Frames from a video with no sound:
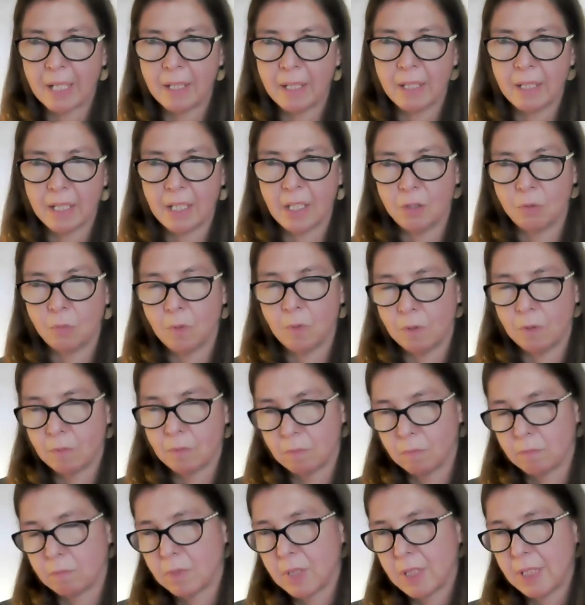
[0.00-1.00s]
in
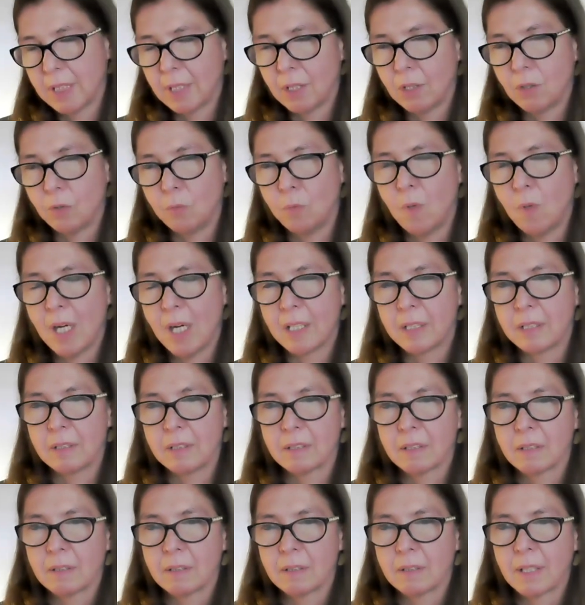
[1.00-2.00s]
uh,
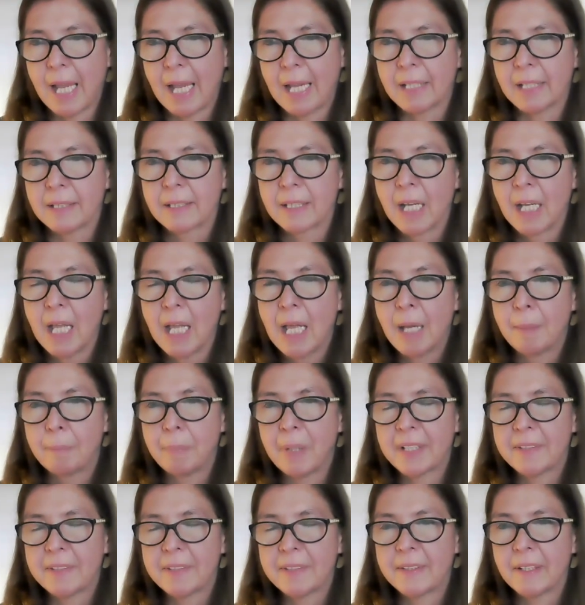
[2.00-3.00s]
one case.
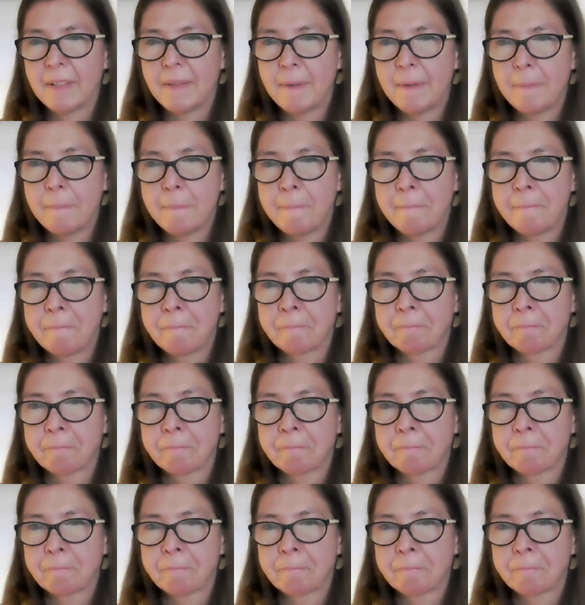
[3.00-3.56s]
But um,